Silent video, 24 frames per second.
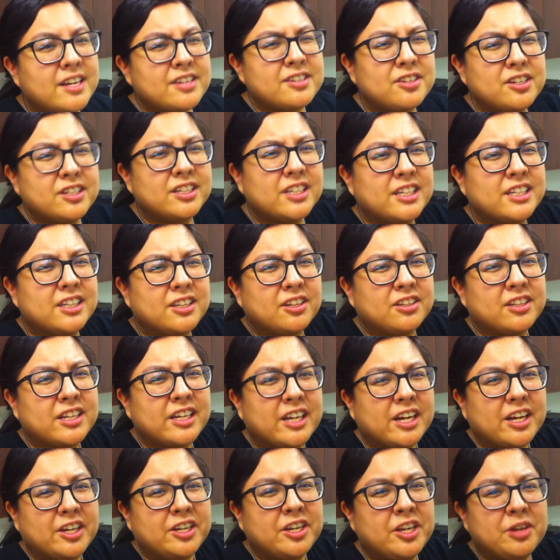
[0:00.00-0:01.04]
doesn't really look
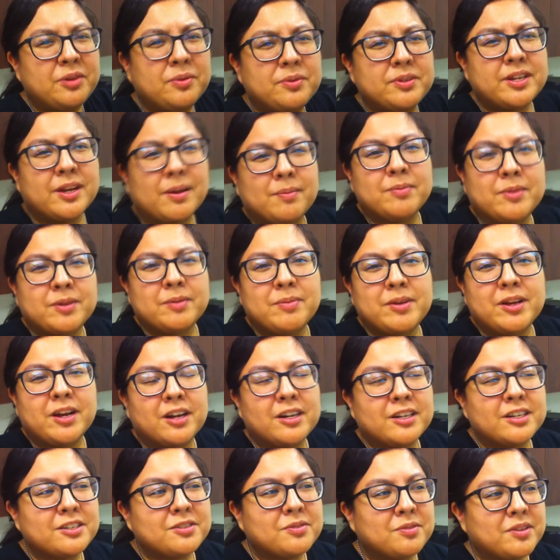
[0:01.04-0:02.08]
like a Q-tip, to be
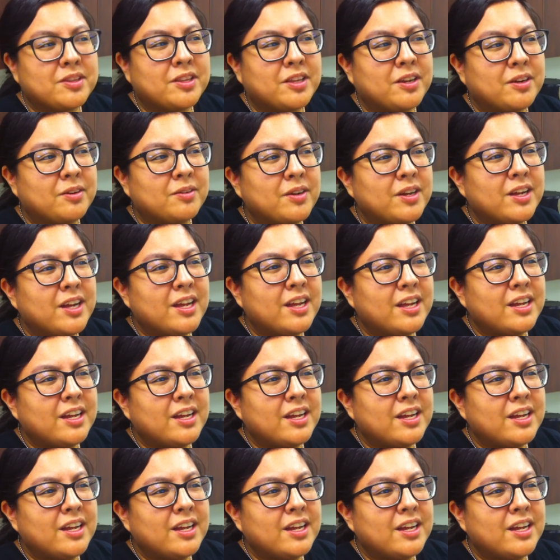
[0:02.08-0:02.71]
honest with you.